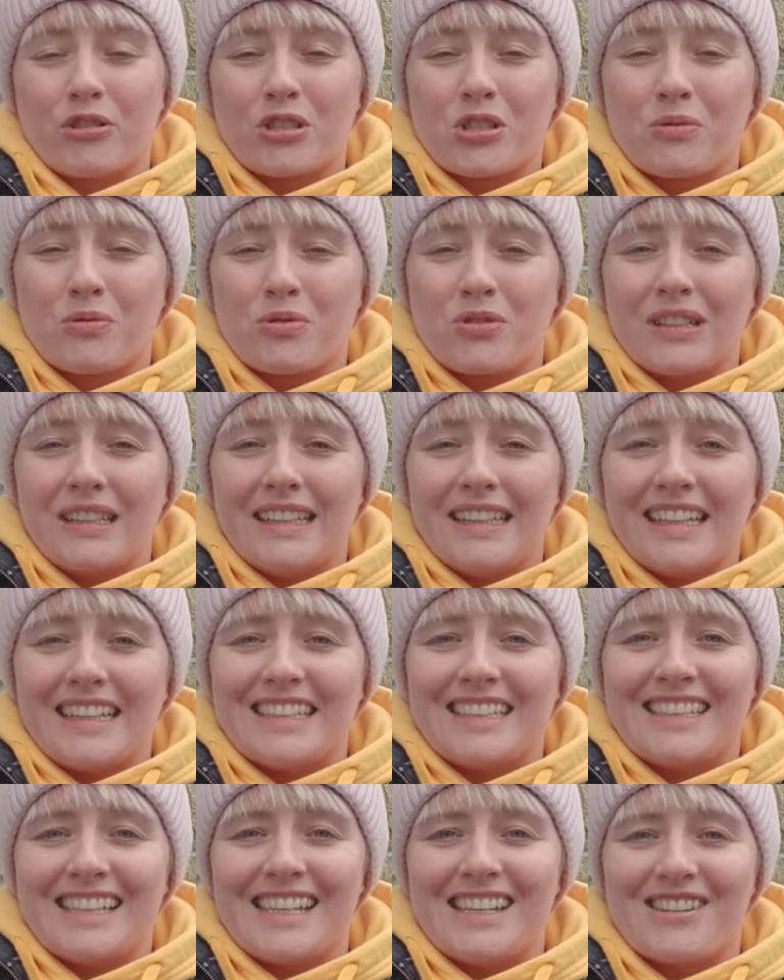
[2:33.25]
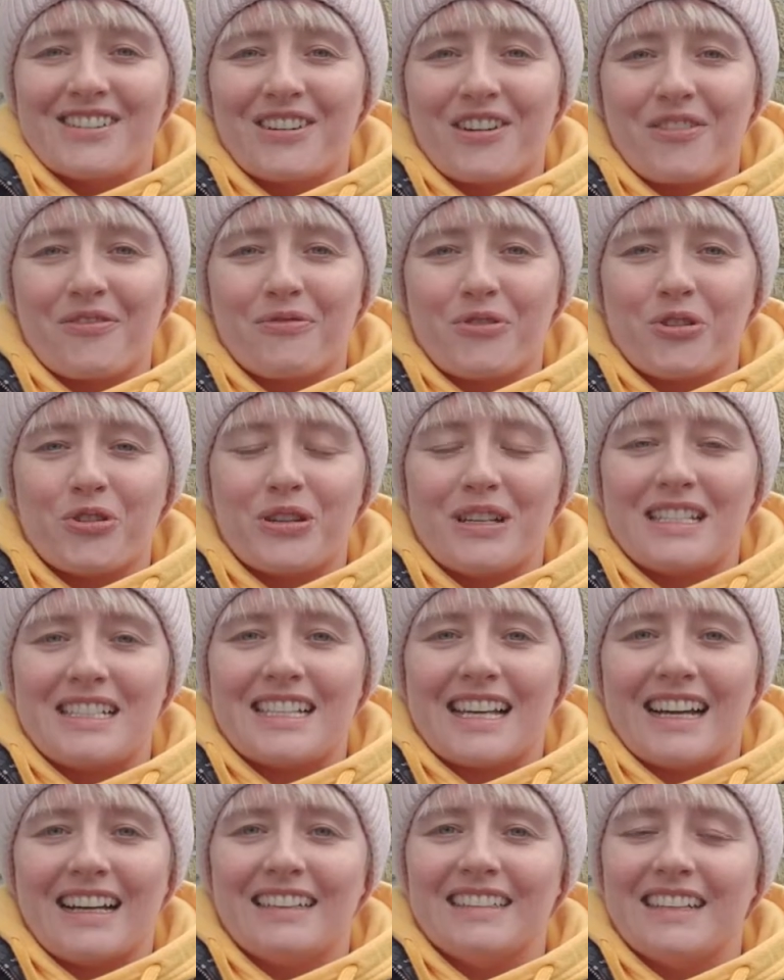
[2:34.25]
So it was really nice to hear her voice
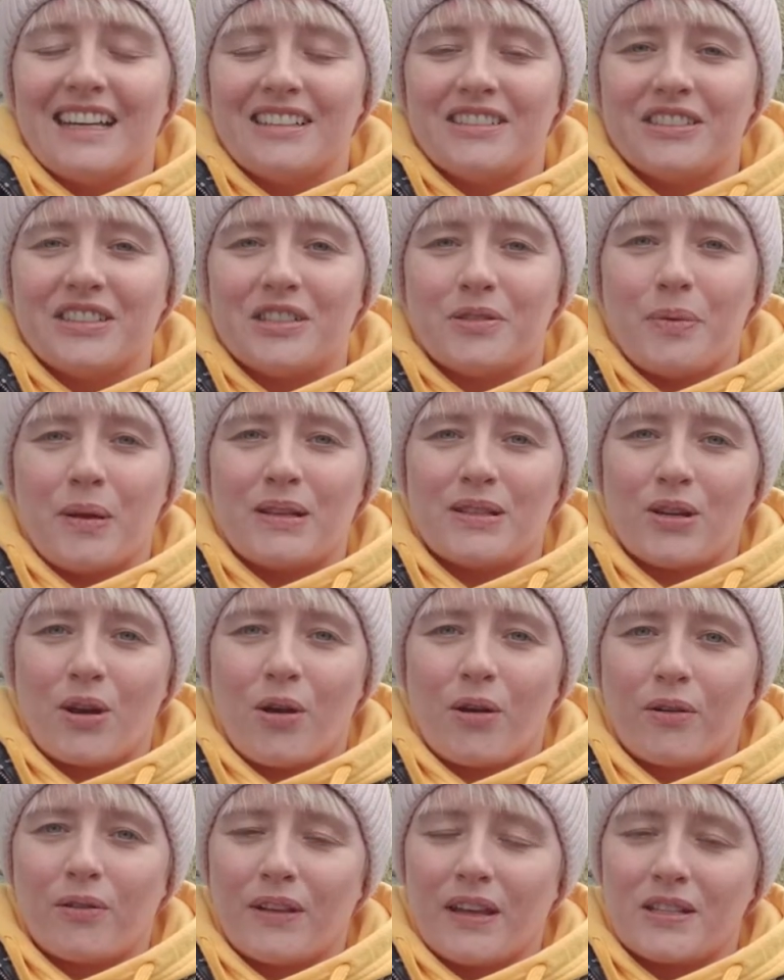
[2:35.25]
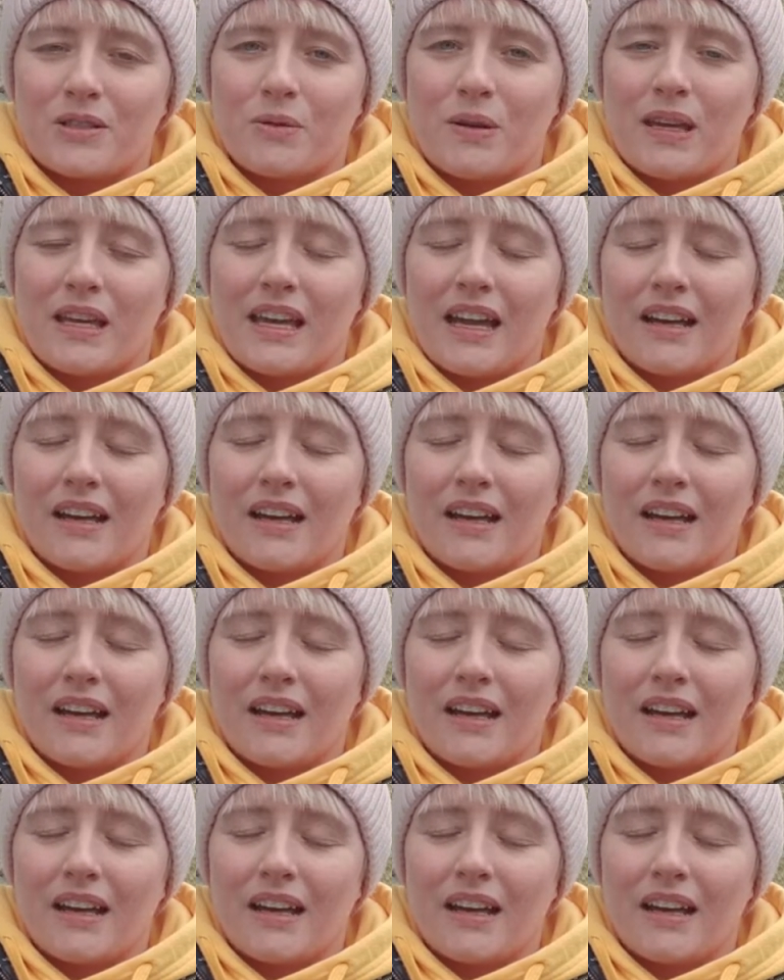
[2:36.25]
and to speak to her this week.